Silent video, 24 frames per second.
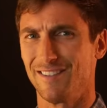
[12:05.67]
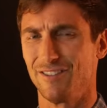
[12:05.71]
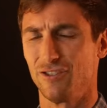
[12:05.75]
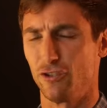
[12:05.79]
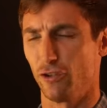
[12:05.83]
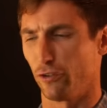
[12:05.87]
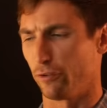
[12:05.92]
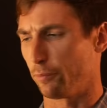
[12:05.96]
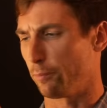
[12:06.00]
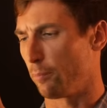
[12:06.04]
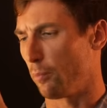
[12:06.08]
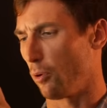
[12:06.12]

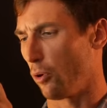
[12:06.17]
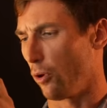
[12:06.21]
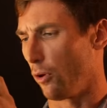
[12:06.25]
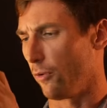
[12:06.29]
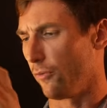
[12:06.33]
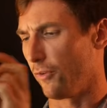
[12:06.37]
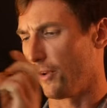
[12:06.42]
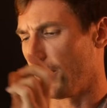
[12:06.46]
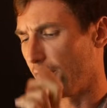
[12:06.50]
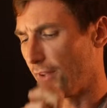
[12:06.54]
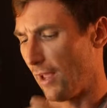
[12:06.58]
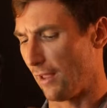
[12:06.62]
Just
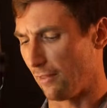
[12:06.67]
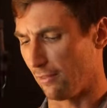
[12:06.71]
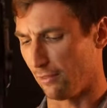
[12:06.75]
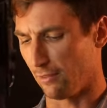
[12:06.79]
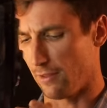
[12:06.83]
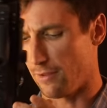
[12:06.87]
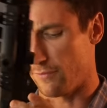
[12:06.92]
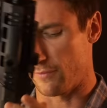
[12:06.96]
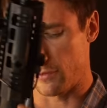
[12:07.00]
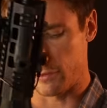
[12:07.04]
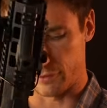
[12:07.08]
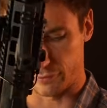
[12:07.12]
perfect. I
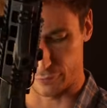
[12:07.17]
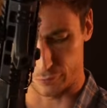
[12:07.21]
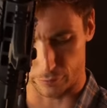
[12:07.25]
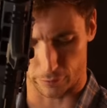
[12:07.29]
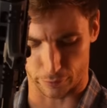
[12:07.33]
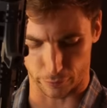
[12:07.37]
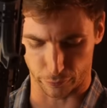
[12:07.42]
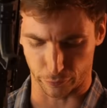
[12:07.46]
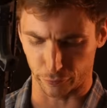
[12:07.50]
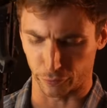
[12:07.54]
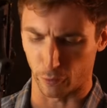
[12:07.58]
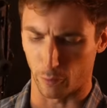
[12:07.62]
love these
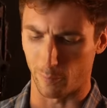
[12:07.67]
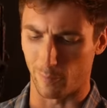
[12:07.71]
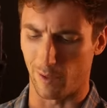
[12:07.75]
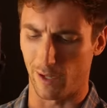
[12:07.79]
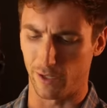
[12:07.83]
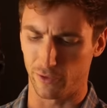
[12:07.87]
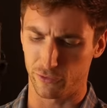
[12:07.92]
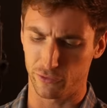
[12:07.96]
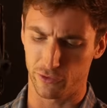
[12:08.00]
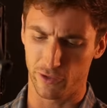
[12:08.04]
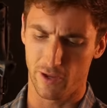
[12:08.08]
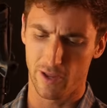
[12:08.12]
triggers so
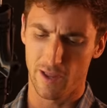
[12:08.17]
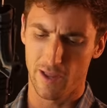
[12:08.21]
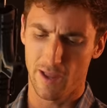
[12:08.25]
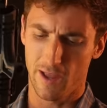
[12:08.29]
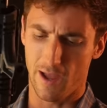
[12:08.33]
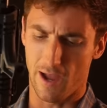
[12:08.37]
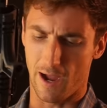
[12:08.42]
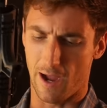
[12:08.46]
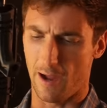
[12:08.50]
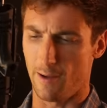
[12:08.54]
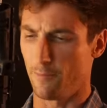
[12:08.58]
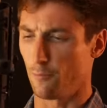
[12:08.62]
much.
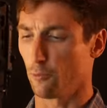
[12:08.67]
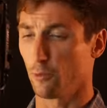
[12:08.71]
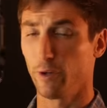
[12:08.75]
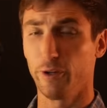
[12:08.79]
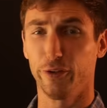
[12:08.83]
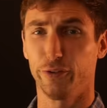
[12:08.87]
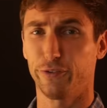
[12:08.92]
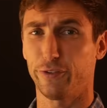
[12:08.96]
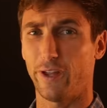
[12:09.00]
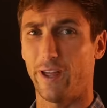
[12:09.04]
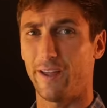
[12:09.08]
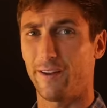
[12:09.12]
Um,
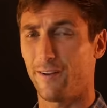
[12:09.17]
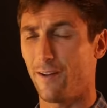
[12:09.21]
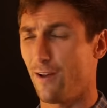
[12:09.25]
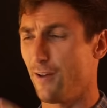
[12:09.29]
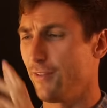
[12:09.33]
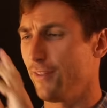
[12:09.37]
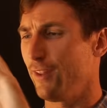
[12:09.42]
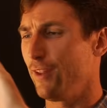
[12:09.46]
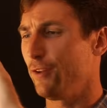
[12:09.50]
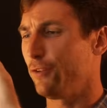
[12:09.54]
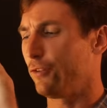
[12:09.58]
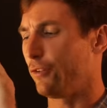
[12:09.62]
reset on
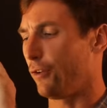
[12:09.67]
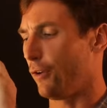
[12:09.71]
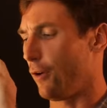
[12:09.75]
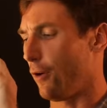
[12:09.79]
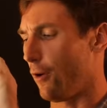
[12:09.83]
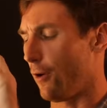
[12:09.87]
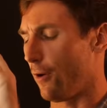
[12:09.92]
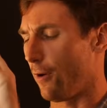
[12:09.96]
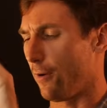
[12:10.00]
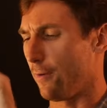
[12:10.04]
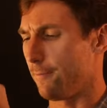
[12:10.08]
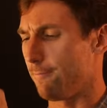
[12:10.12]
these
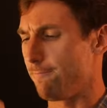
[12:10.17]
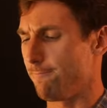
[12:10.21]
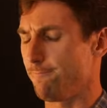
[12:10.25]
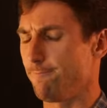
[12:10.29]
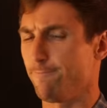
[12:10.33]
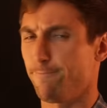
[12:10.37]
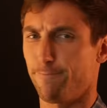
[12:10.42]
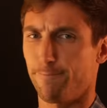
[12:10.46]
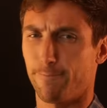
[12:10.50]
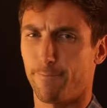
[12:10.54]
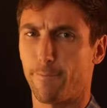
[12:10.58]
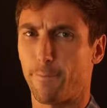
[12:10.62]
are
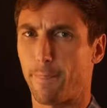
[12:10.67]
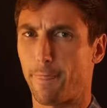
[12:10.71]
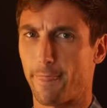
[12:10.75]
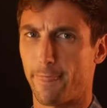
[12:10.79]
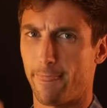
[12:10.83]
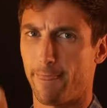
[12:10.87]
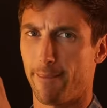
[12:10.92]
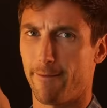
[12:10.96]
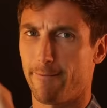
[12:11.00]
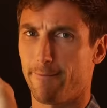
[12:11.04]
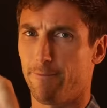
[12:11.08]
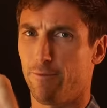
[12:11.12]

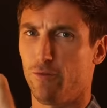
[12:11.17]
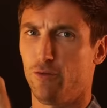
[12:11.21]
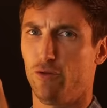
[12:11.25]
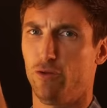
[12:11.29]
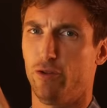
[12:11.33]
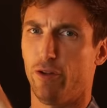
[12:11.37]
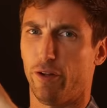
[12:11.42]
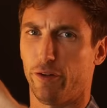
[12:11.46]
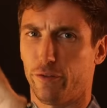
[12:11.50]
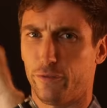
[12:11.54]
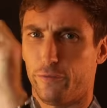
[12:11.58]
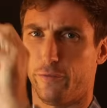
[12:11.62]

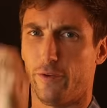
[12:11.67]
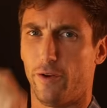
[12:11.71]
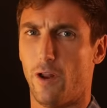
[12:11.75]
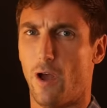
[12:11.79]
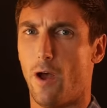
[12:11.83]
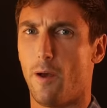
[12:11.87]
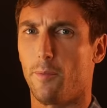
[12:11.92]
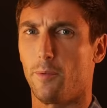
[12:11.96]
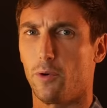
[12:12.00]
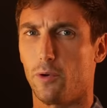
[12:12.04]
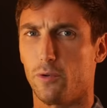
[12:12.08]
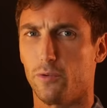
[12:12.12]
just
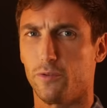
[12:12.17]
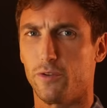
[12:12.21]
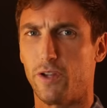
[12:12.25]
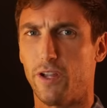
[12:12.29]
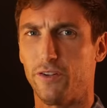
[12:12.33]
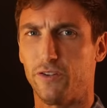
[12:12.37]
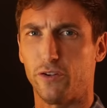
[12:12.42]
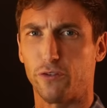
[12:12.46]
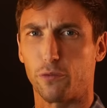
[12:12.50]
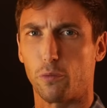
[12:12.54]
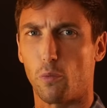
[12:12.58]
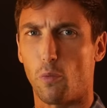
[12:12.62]
phenomenal. It
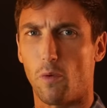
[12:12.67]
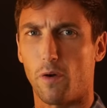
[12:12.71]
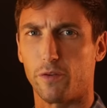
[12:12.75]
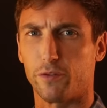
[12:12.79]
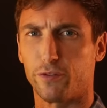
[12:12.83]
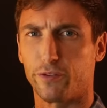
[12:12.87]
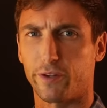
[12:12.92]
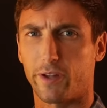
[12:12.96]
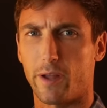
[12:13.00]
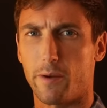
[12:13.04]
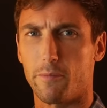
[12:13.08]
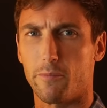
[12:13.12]
just
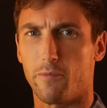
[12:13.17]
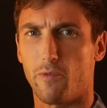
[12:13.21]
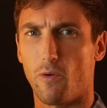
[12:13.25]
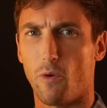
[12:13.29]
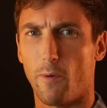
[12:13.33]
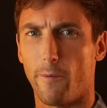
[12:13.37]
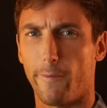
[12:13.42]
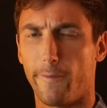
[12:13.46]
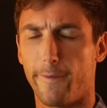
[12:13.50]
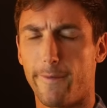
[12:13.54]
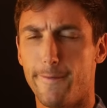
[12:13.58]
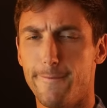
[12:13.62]
wants to come
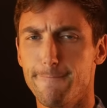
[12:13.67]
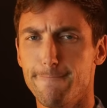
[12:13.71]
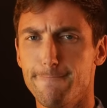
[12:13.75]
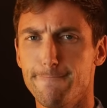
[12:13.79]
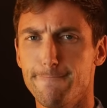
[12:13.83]
forward